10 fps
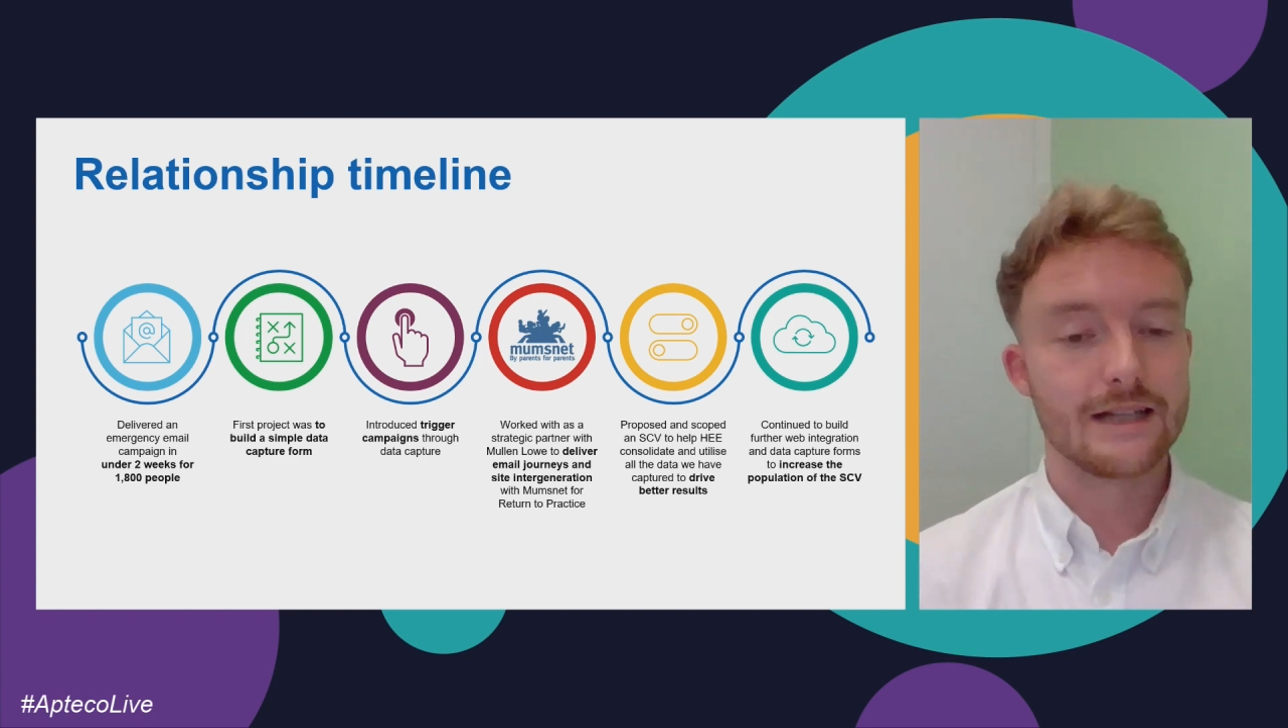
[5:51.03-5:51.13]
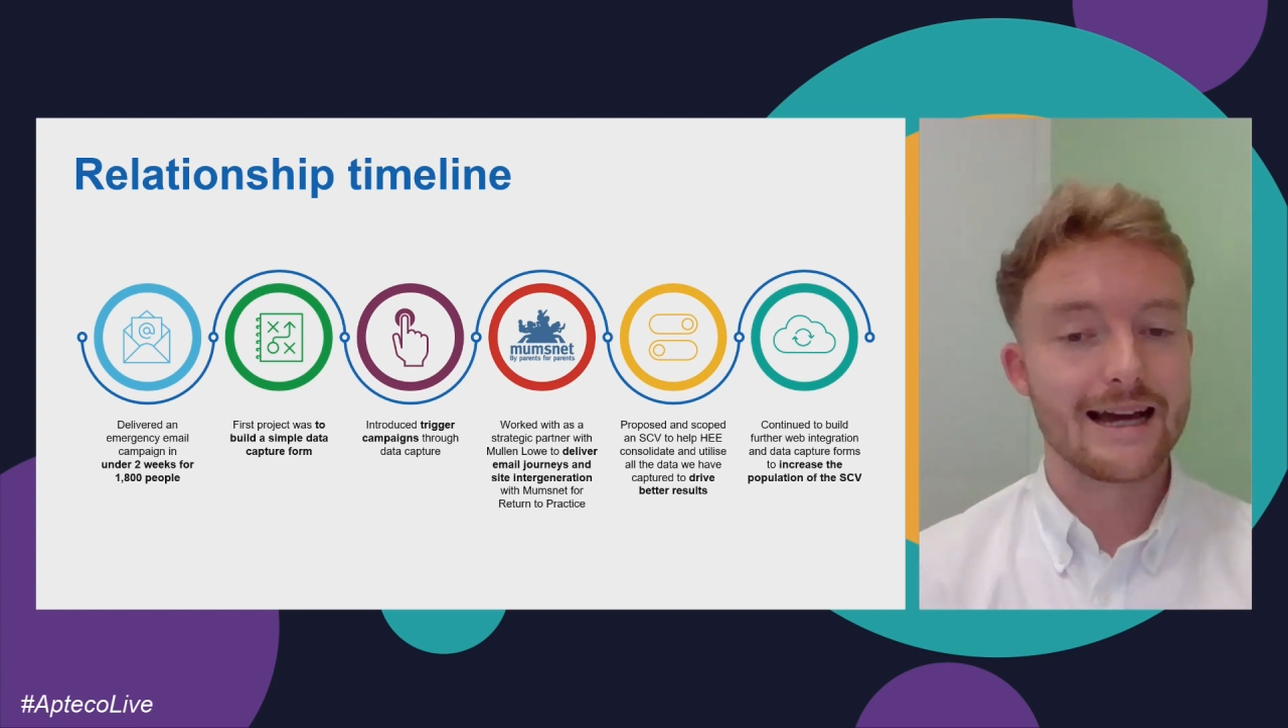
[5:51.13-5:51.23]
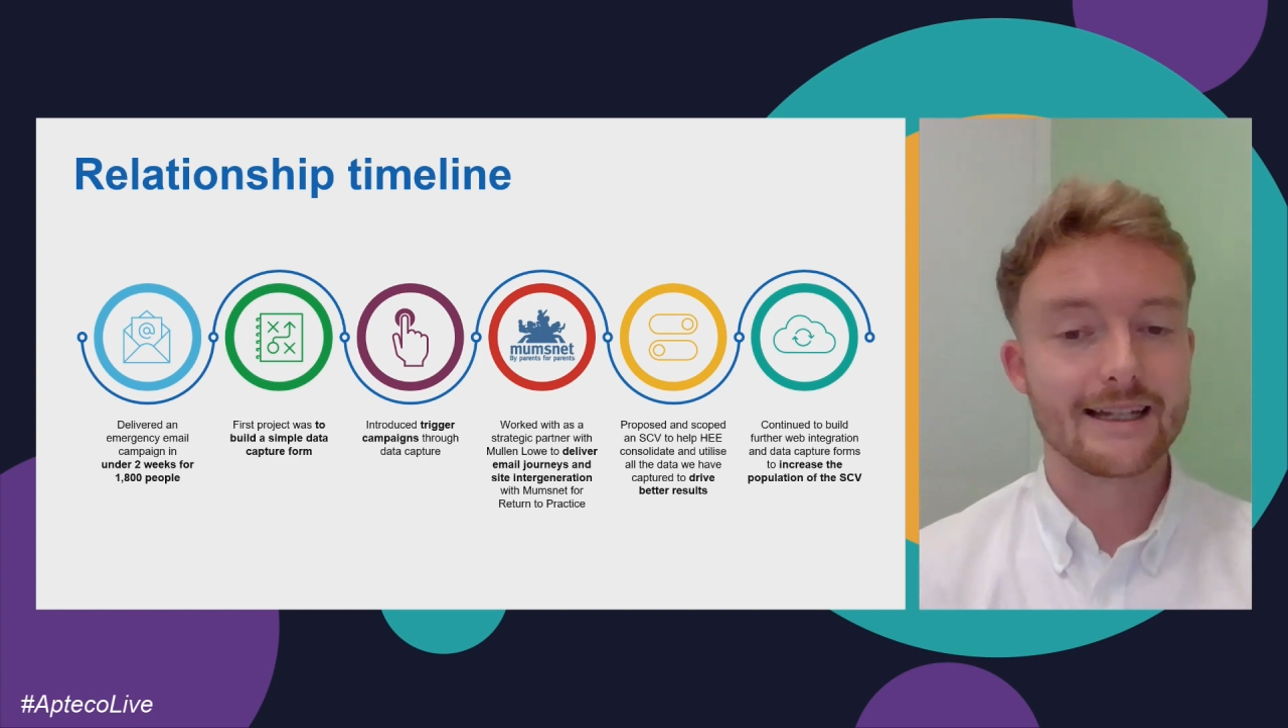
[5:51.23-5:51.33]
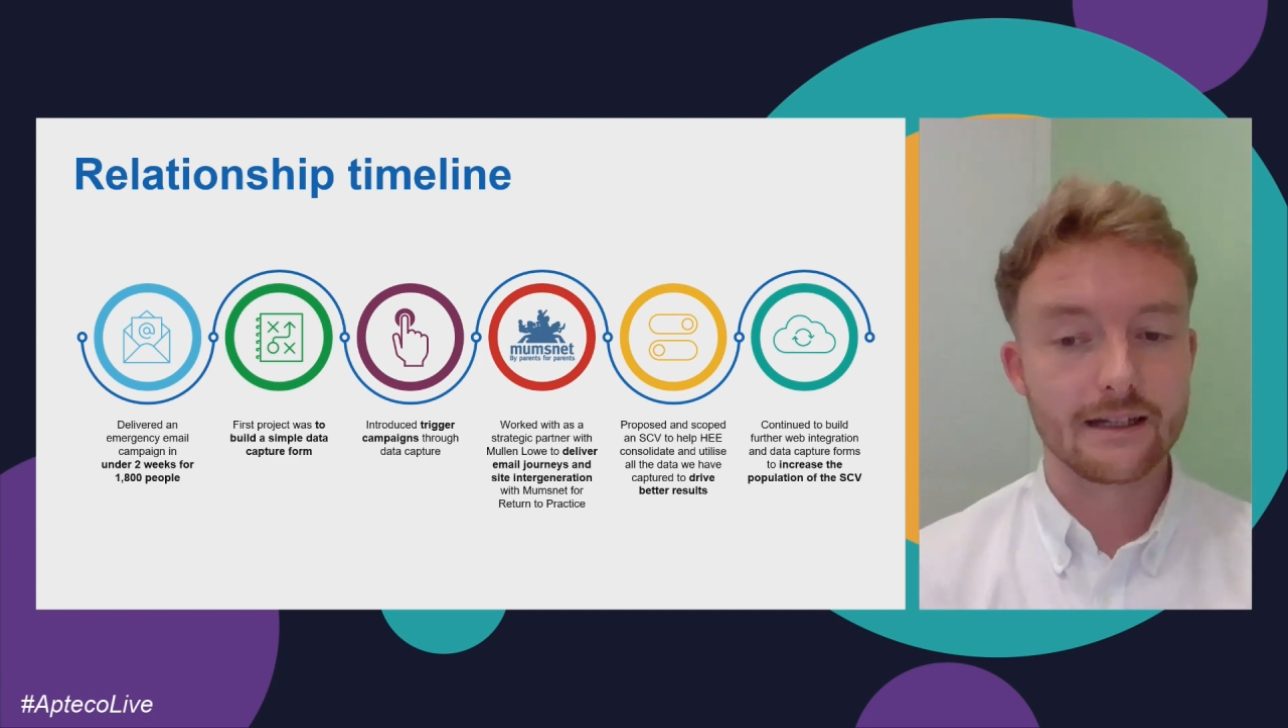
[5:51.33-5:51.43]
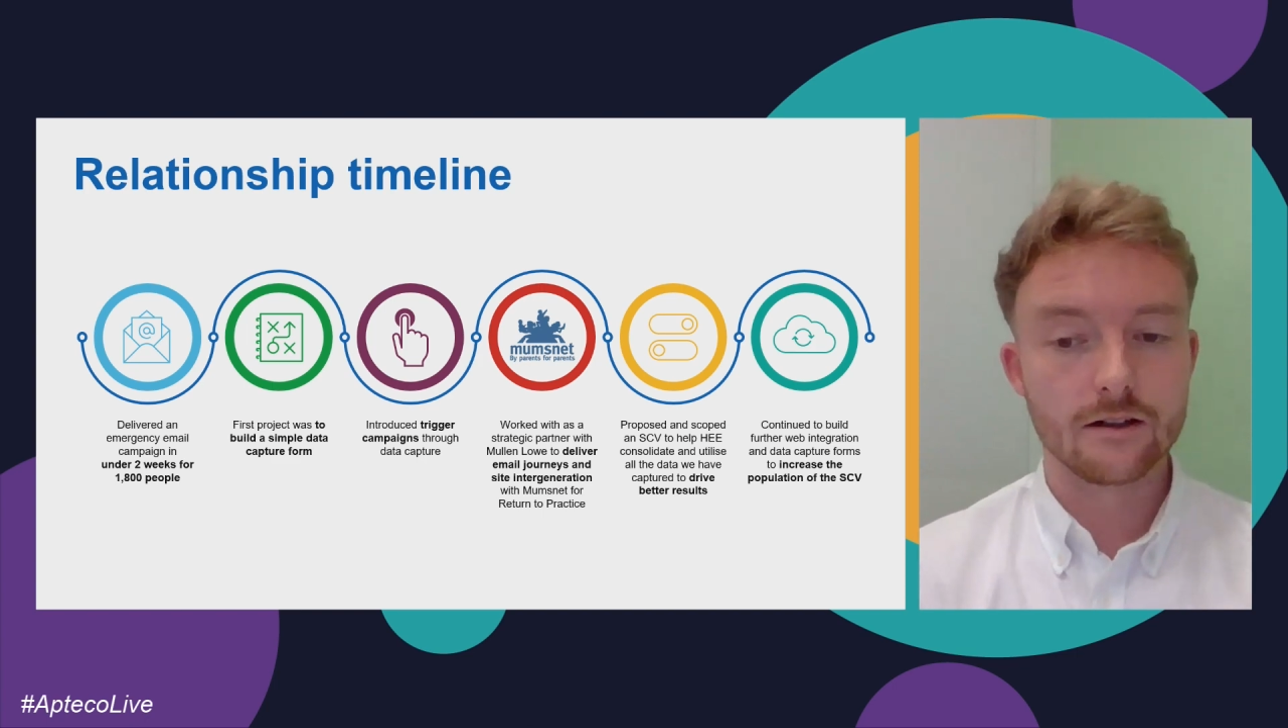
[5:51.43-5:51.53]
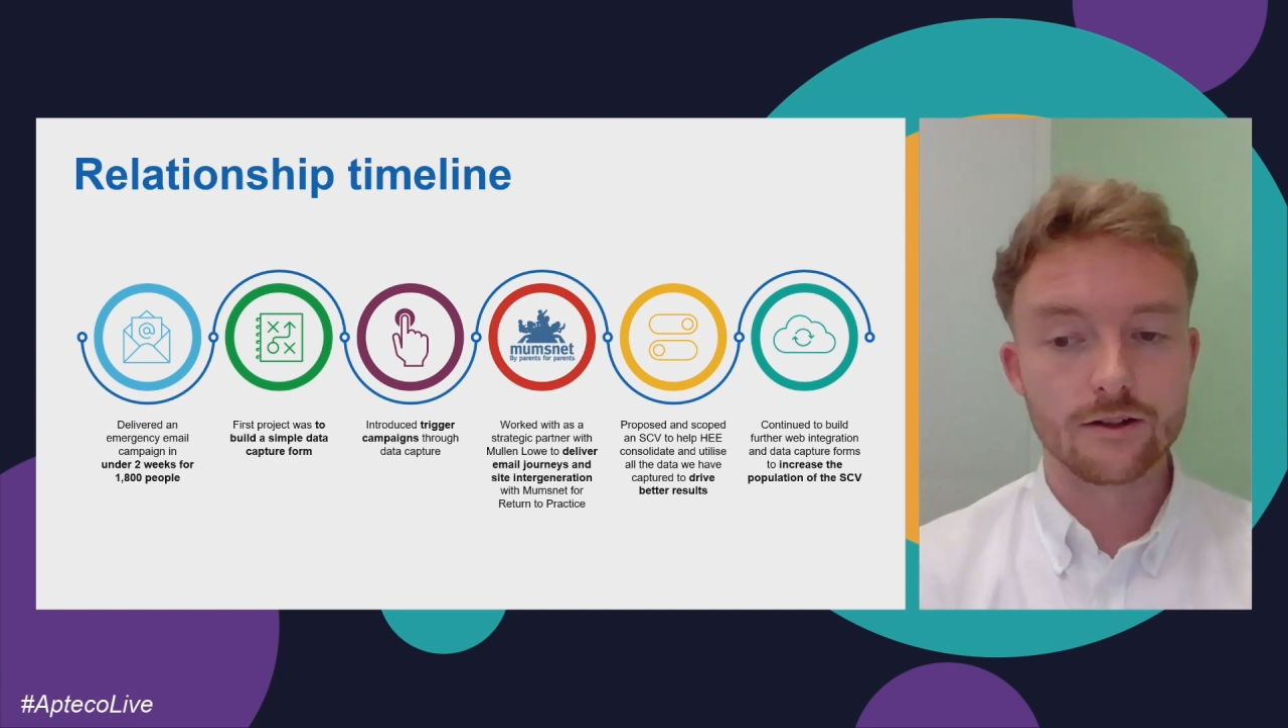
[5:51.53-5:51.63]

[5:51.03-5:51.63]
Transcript: lacking